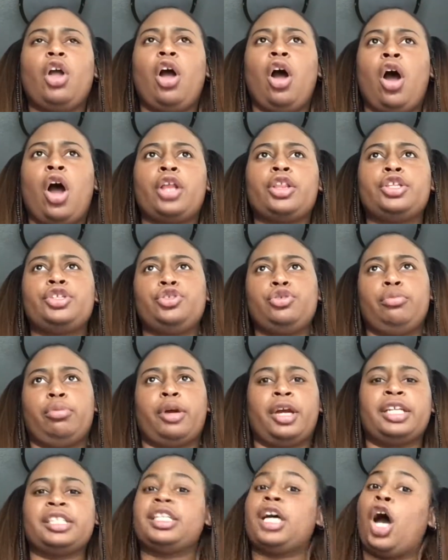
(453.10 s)
are the two
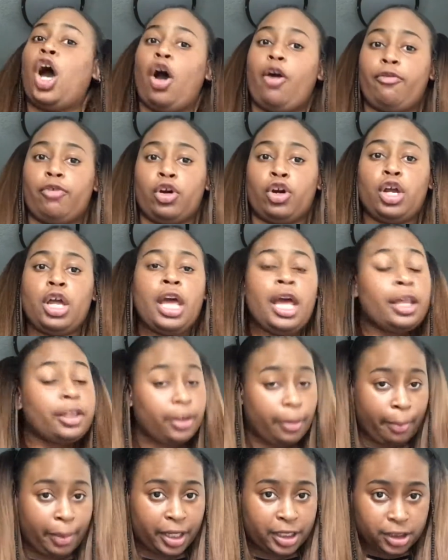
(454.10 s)
brands that offer
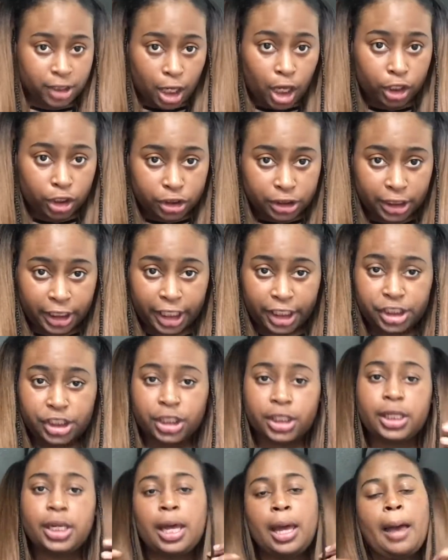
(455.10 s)
the best color
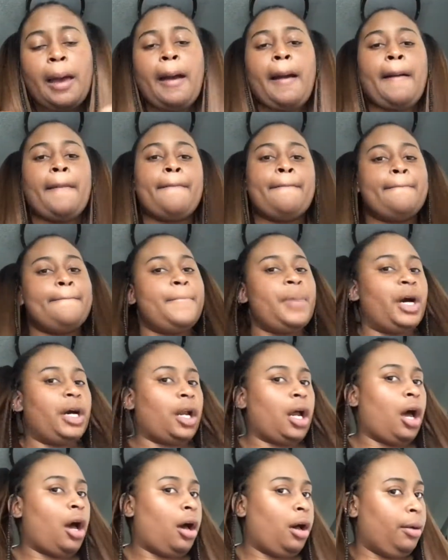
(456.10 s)
selection but
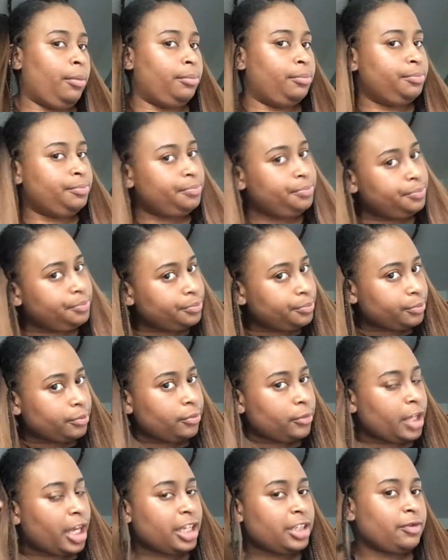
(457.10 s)
um
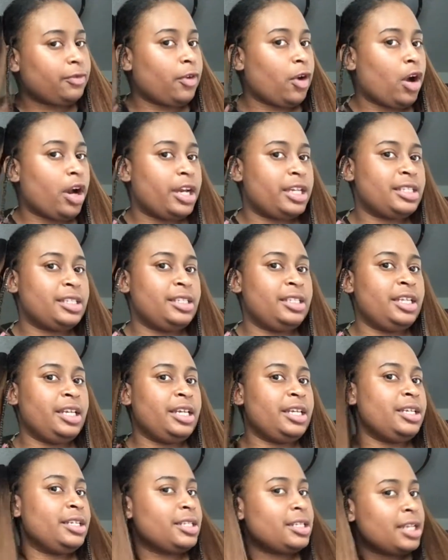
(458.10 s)
as far as
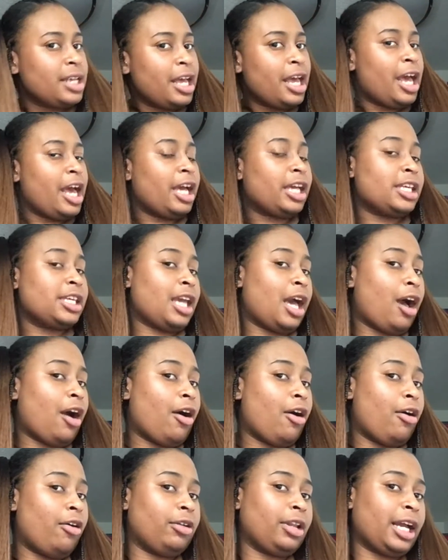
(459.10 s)
this
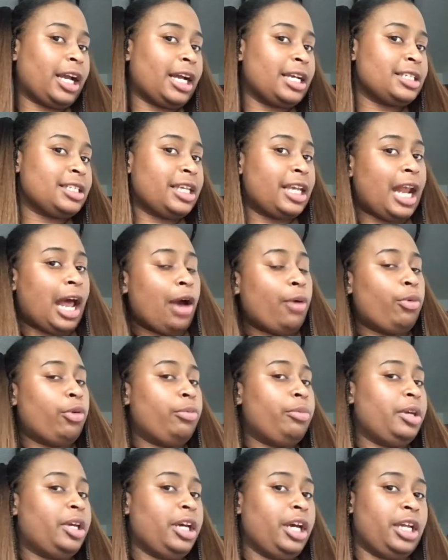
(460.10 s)
y'all like i said i will
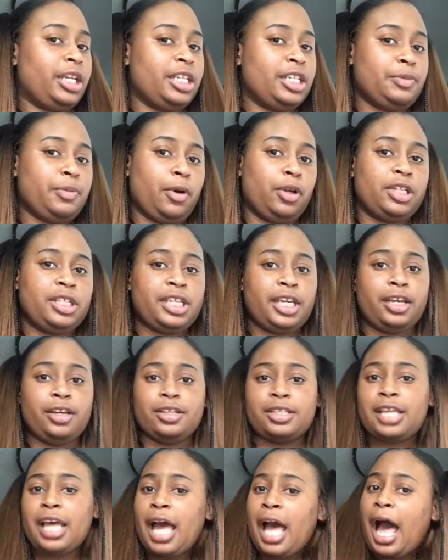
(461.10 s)
be cutting these
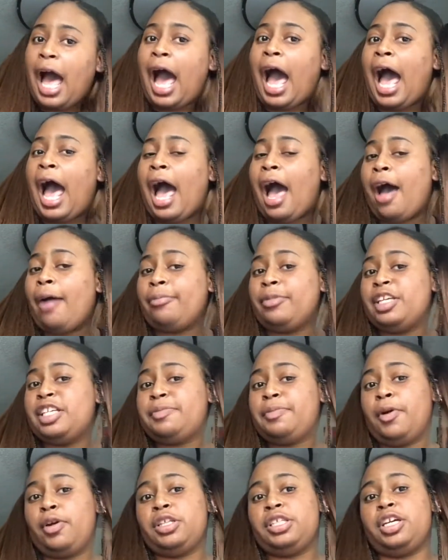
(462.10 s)
ponytails um these
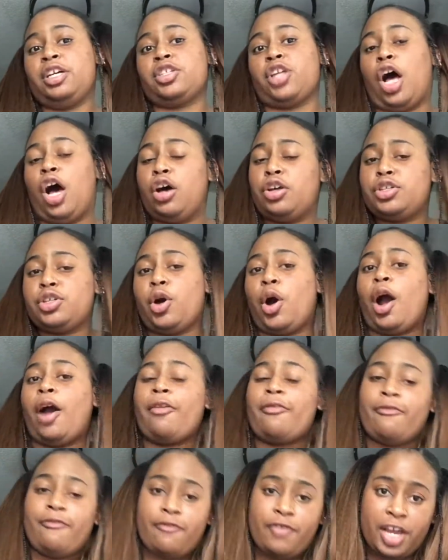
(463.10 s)
ponytails also
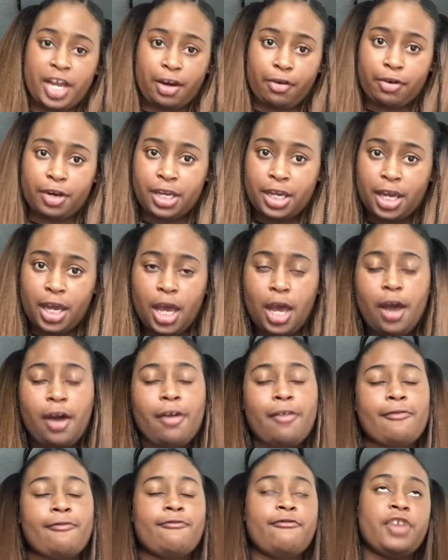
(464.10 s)
are very
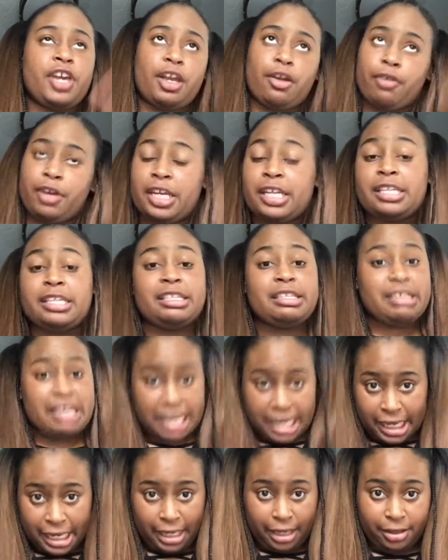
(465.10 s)
very
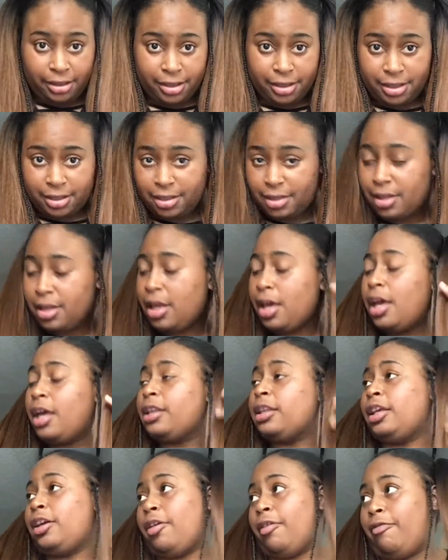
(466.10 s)
dense
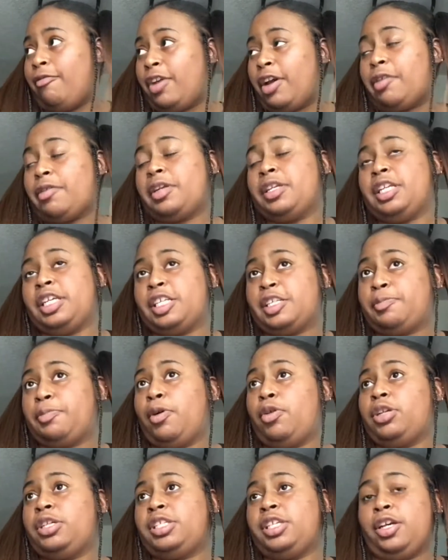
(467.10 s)
they are very dense
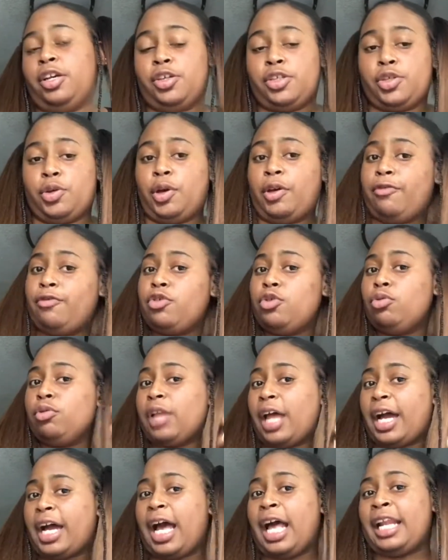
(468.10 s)
ponytails. So if you
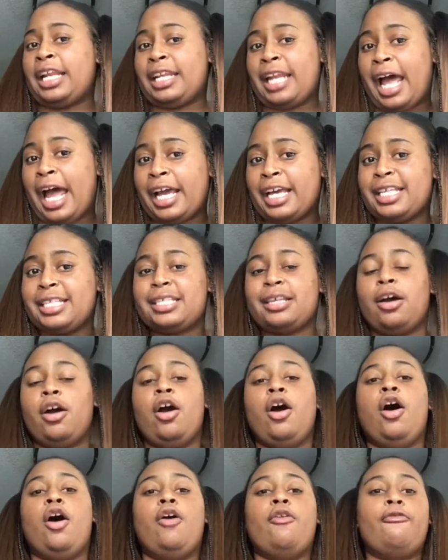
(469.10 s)
like a nice
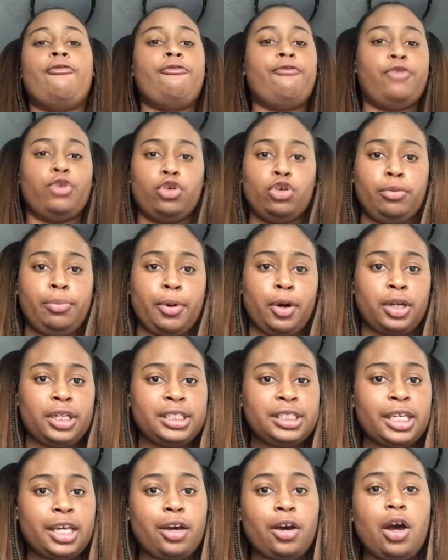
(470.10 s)
full
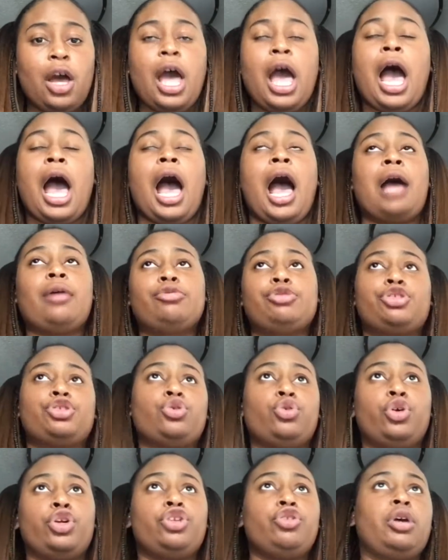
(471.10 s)
ponytail, I'm
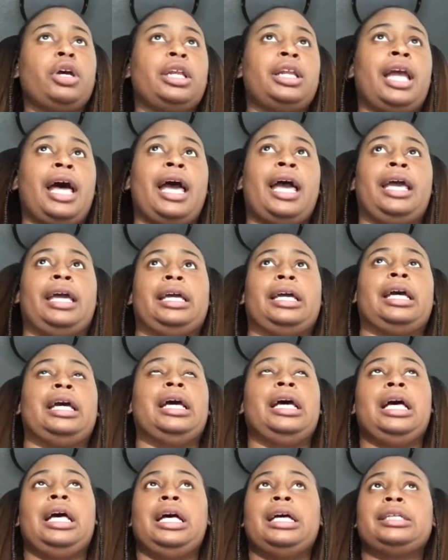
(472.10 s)
sure you could like
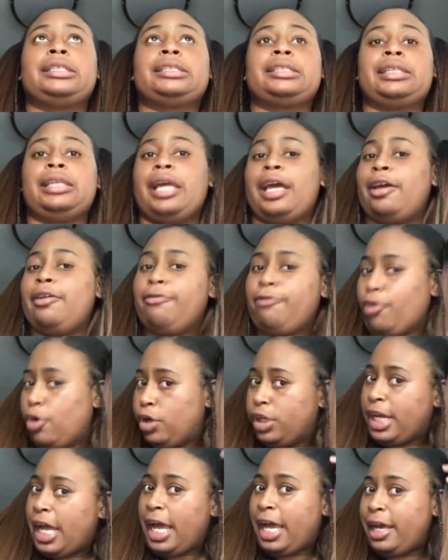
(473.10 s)
slay
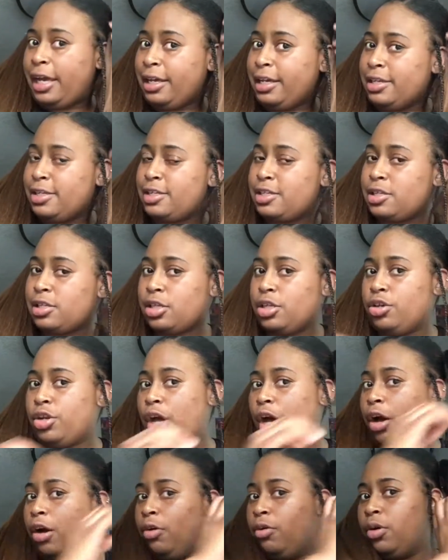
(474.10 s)
for days, you
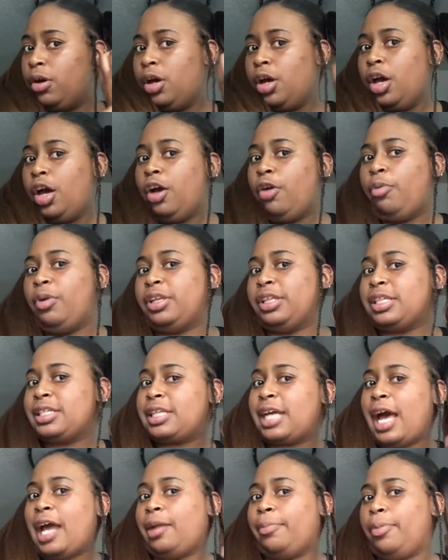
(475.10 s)
know, with this
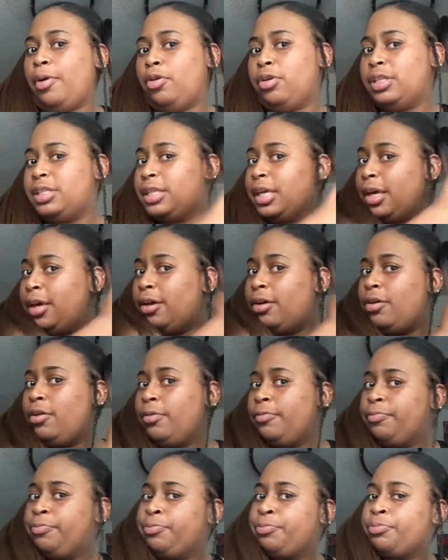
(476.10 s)
kind of ponytail.
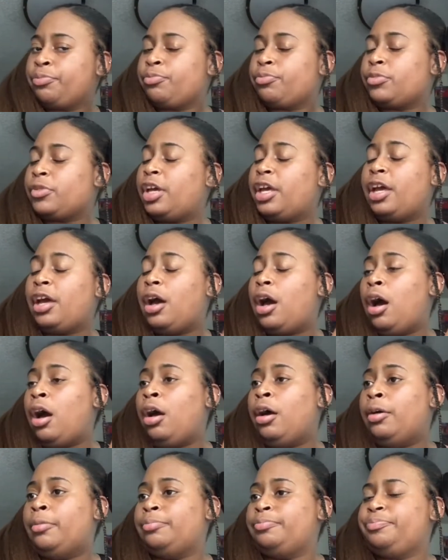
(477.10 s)

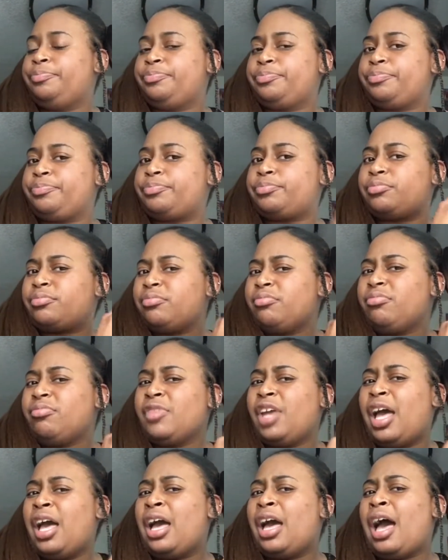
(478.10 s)
Um,
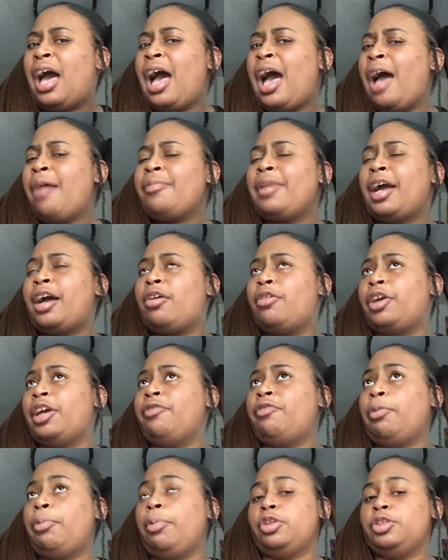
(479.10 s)
I'm not going to
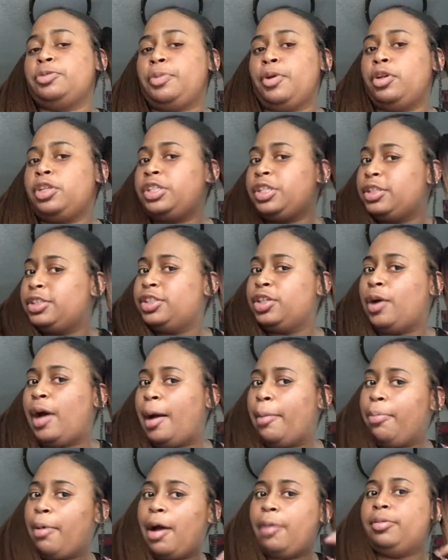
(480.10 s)
give these ponytails though.
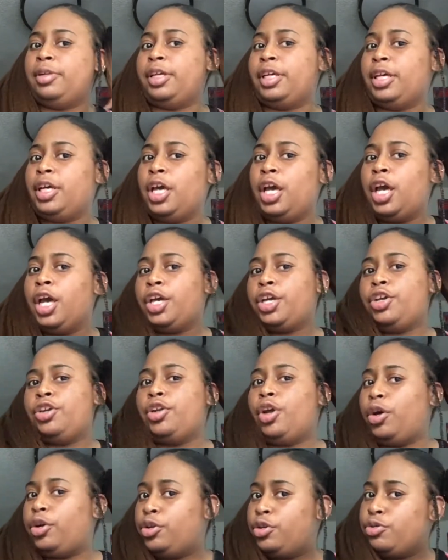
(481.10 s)
I probably, you
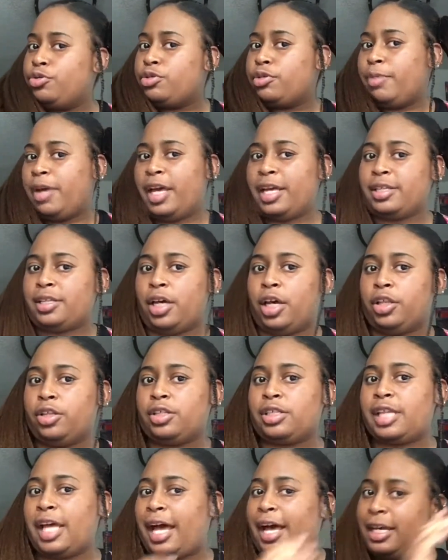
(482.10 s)
know, use them as other
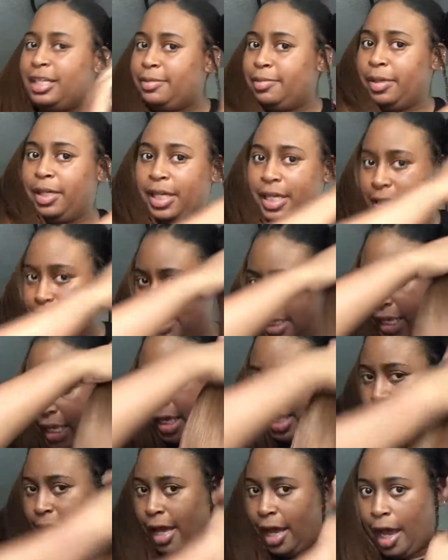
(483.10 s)
styles because
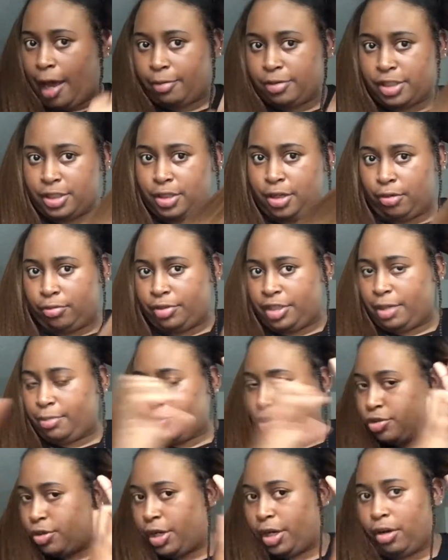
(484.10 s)
I'm just going to
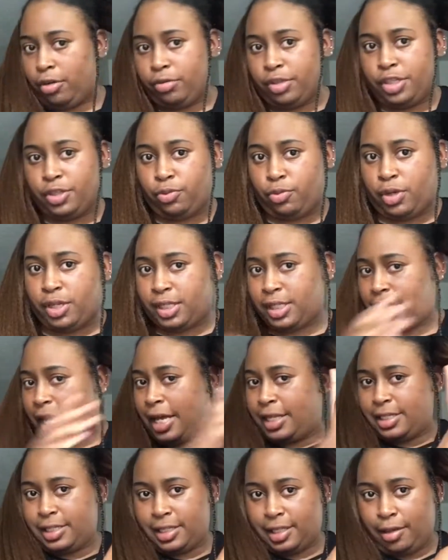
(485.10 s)
demonstrate on this one
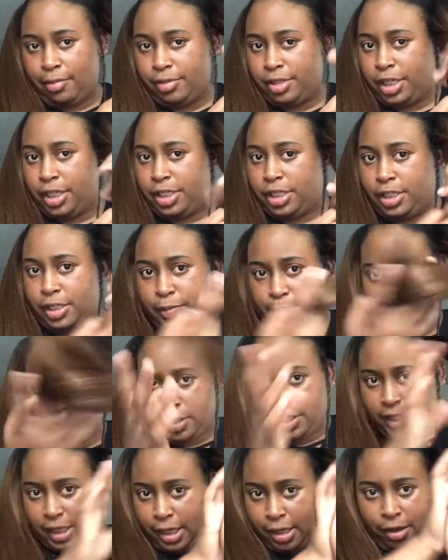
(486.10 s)
side since I'm touching this
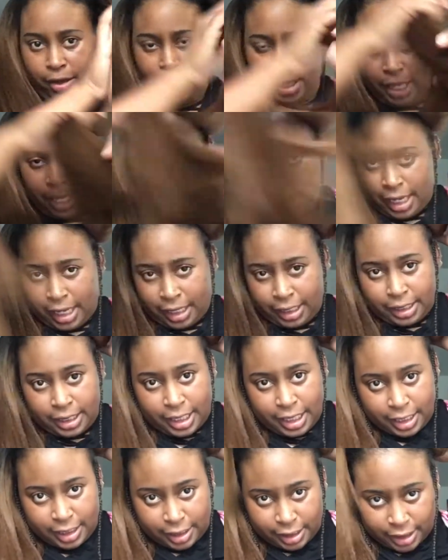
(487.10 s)
ponytail.
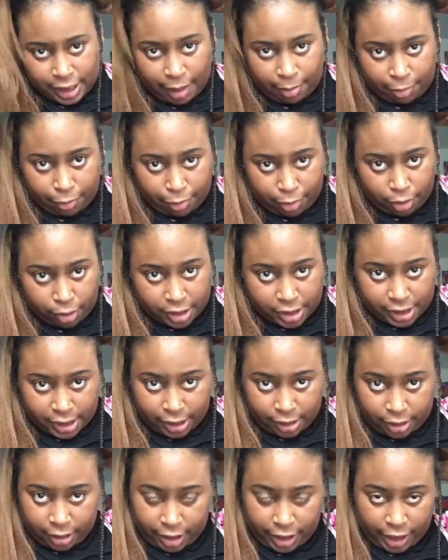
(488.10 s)
This type of
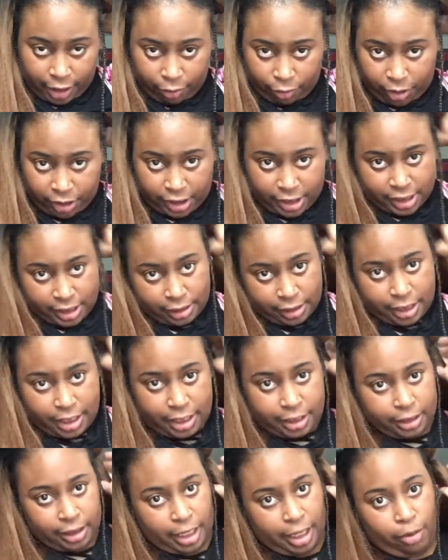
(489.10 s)
ponytail and with this
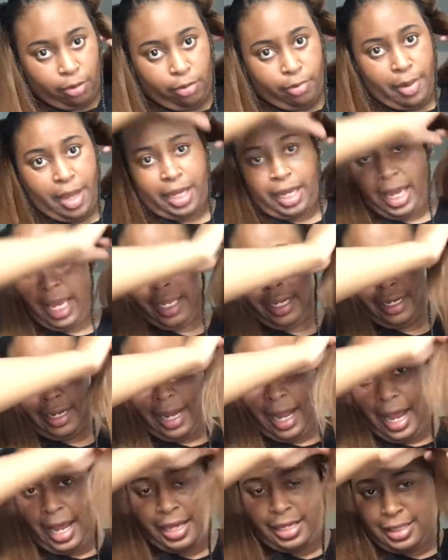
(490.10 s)
length, it would make a
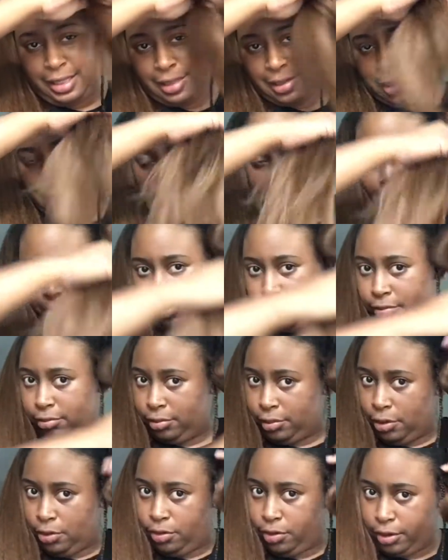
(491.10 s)
nice, oh
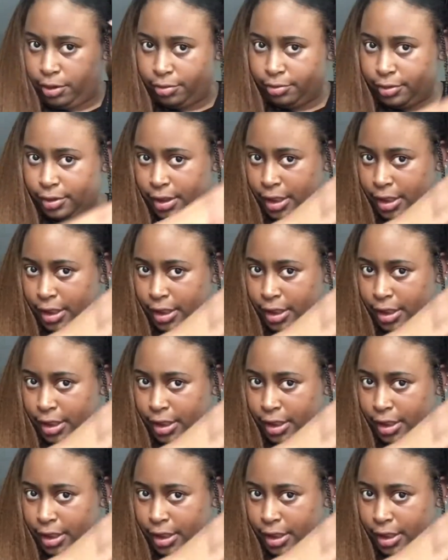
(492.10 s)
Lord,